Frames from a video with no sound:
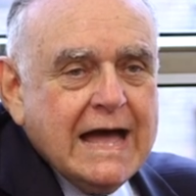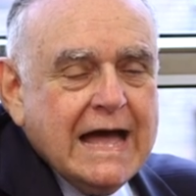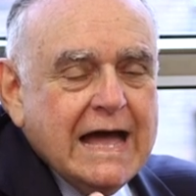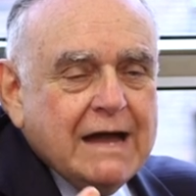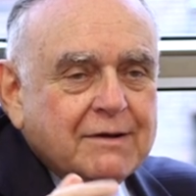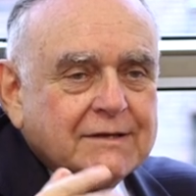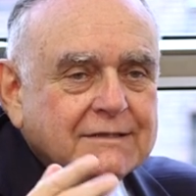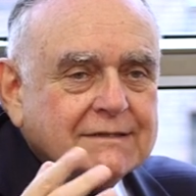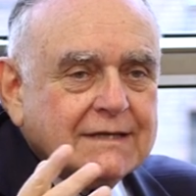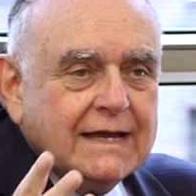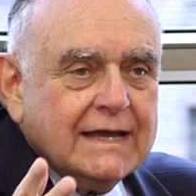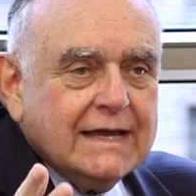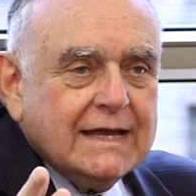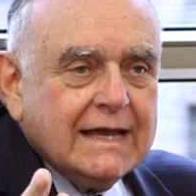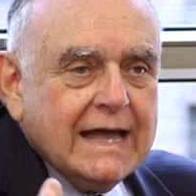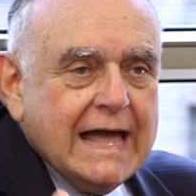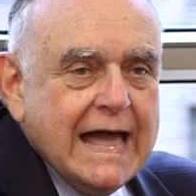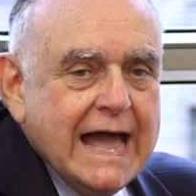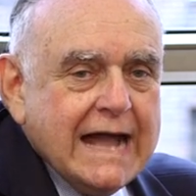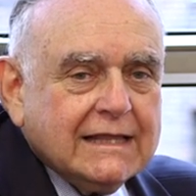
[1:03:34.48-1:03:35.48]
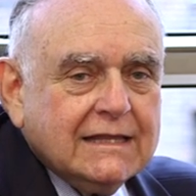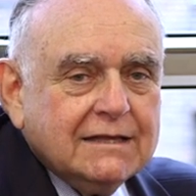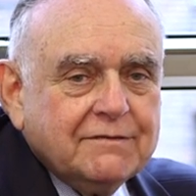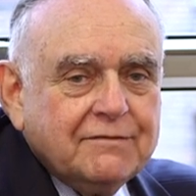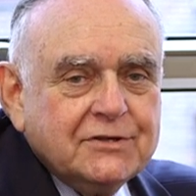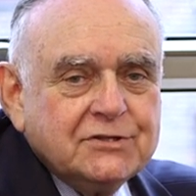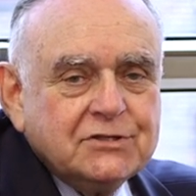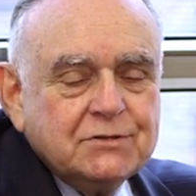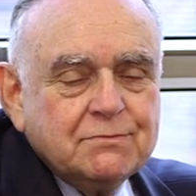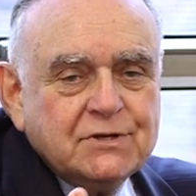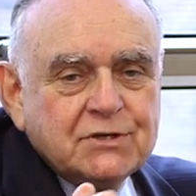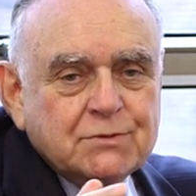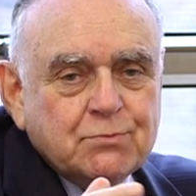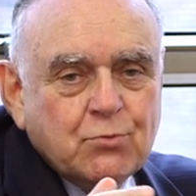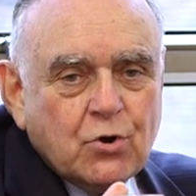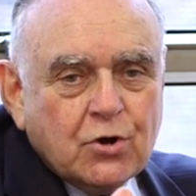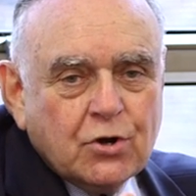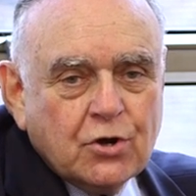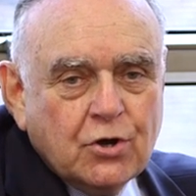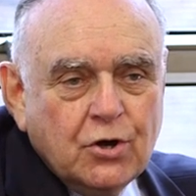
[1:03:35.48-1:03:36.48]
I would say activism is
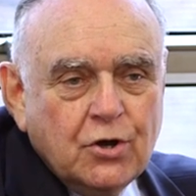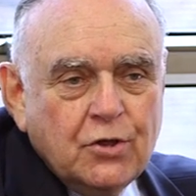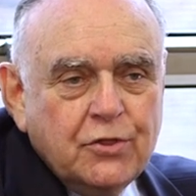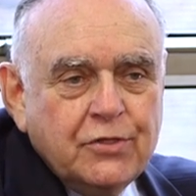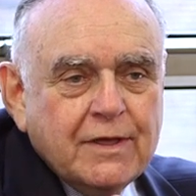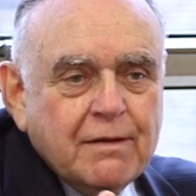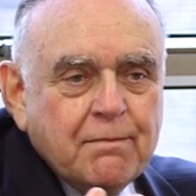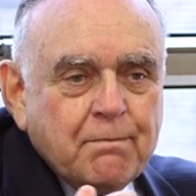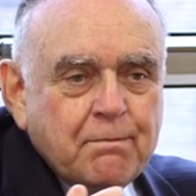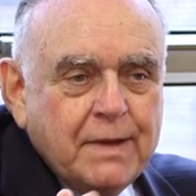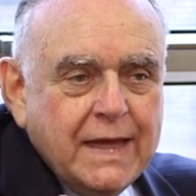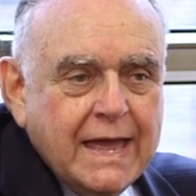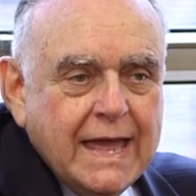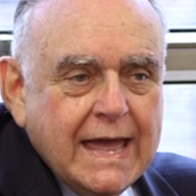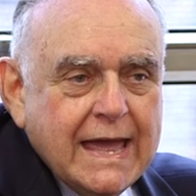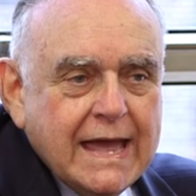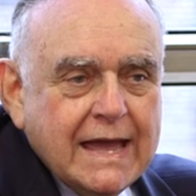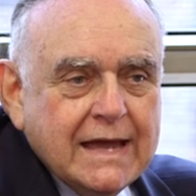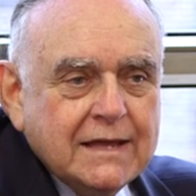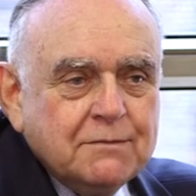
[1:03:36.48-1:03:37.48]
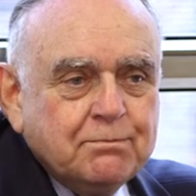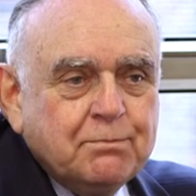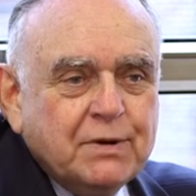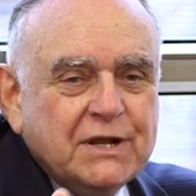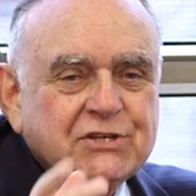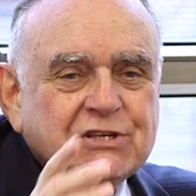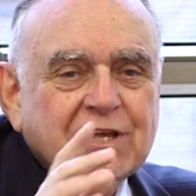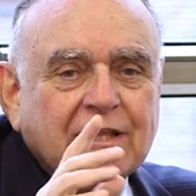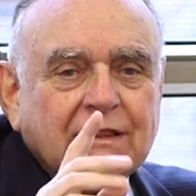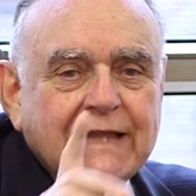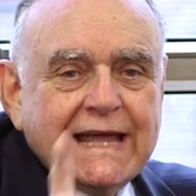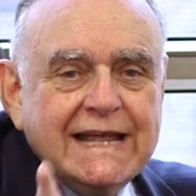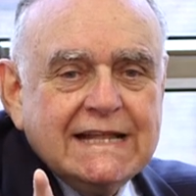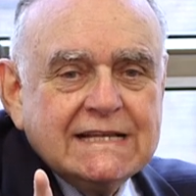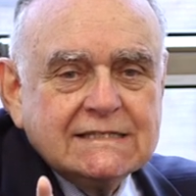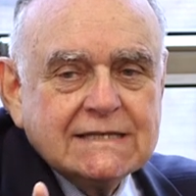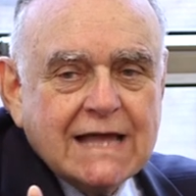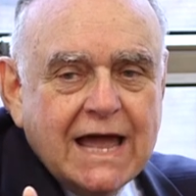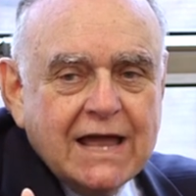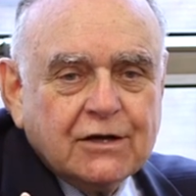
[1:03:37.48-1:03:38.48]
more good than bad, but it's a late
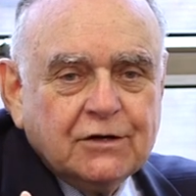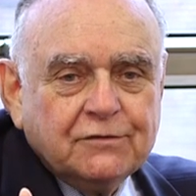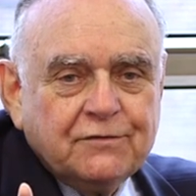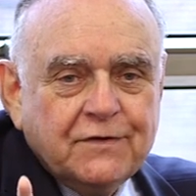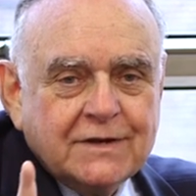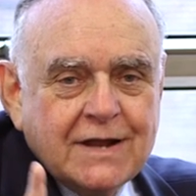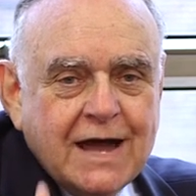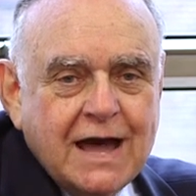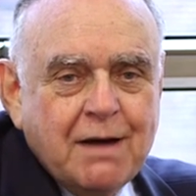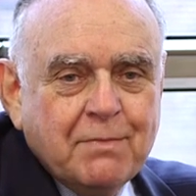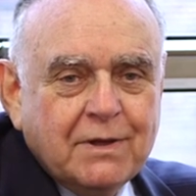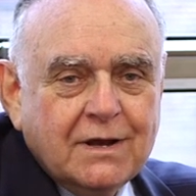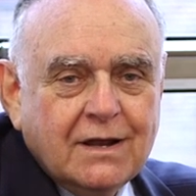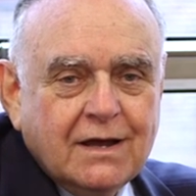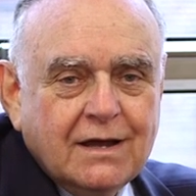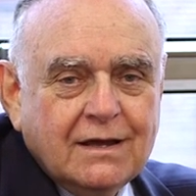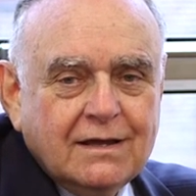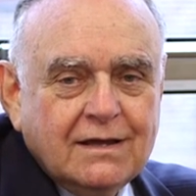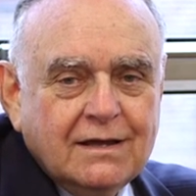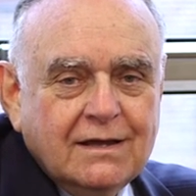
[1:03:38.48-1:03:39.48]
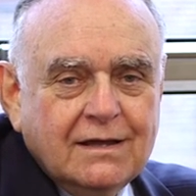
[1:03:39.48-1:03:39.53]
cycle phenomenon.